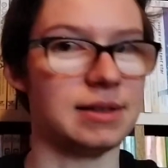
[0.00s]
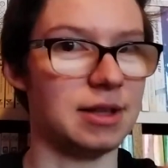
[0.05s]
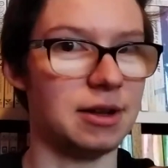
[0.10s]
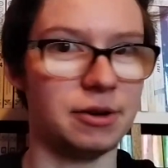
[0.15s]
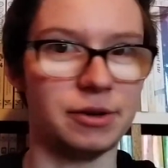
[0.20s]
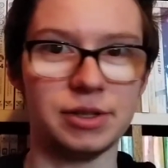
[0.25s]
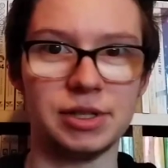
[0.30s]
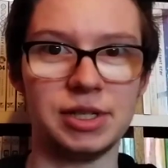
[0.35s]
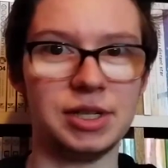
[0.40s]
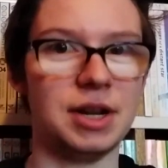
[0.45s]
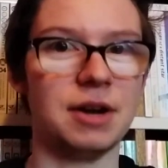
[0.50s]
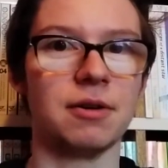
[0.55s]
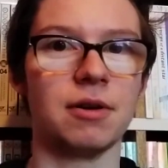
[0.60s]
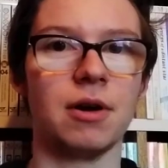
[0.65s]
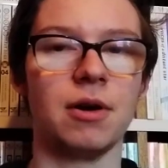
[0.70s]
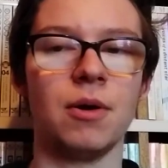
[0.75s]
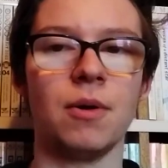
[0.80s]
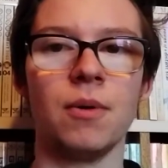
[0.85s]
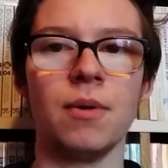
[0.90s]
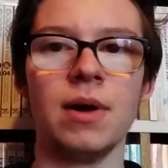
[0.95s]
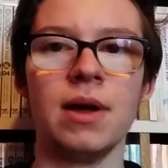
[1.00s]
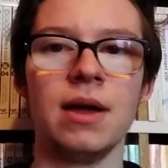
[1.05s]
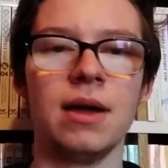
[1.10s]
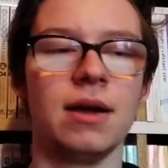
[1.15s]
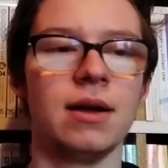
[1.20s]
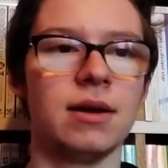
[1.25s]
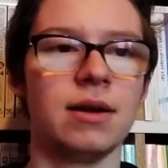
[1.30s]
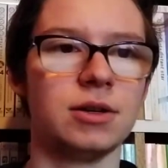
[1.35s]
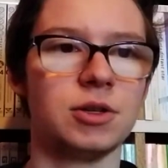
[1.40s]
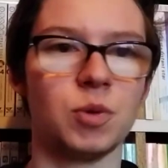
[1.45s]
There's zero
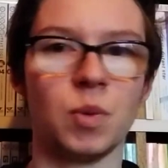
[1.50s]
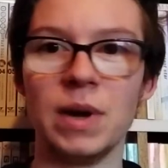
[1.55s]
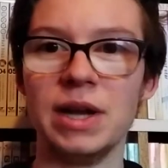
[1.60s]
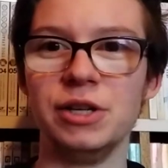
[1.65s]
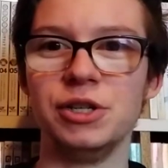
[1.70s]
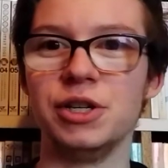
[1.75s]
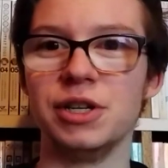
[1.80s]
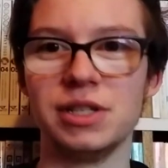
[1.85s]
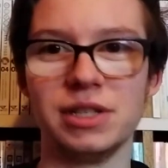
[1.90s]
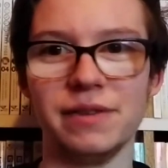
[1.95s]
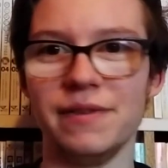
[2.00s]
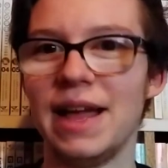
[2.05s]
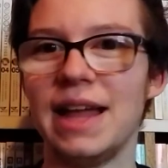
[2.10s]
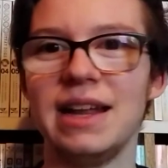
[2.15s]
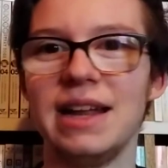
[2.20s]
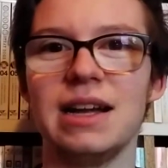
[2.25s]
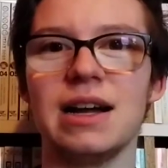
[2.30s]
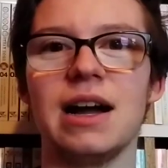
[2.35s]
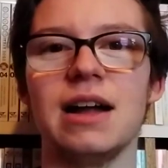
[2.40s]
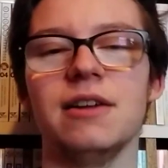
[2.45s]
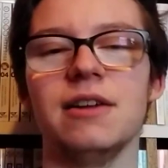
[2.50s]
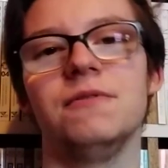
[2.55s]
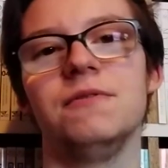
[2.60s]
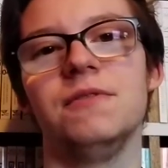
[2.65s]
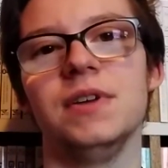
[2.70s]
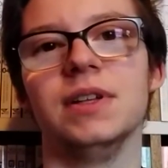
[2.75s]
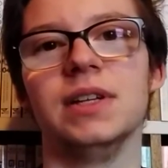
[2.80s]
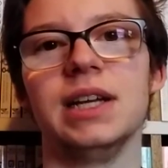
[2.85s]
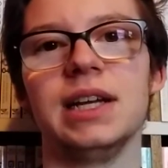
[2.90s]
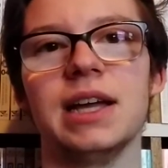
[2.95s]
twinges of any kind of
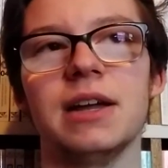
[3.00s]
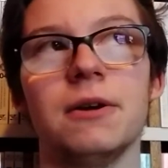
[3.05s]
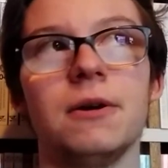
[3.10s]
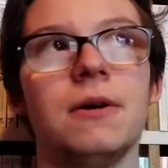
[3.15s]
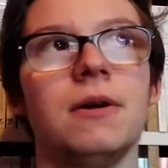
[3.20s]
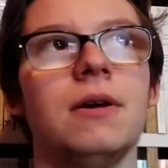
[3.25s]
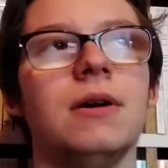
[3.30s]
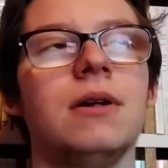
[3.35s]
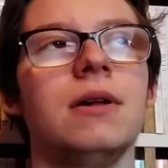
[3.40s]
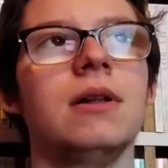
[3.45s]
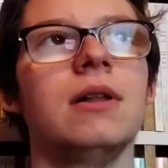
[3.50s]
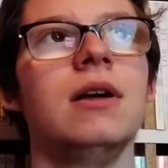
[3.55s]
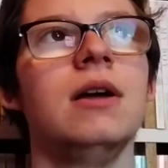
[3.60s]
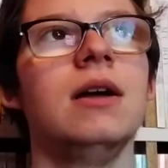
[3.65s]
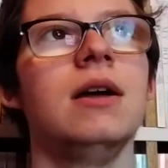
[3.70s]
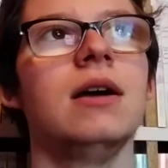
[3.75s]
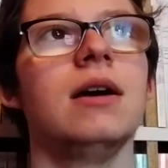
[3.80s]
feeling at all,